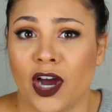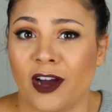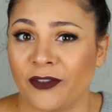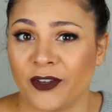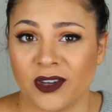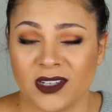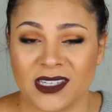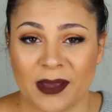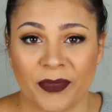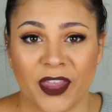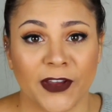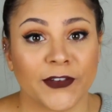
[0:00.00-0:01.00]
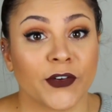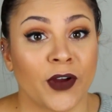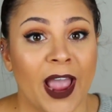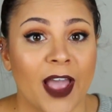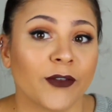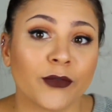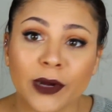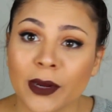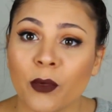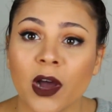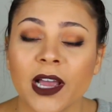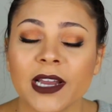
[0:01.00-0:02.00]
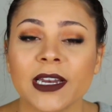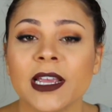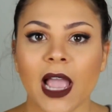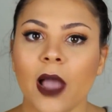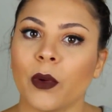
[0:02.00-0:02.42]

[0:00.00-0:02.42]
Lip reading: of offered something for everyone.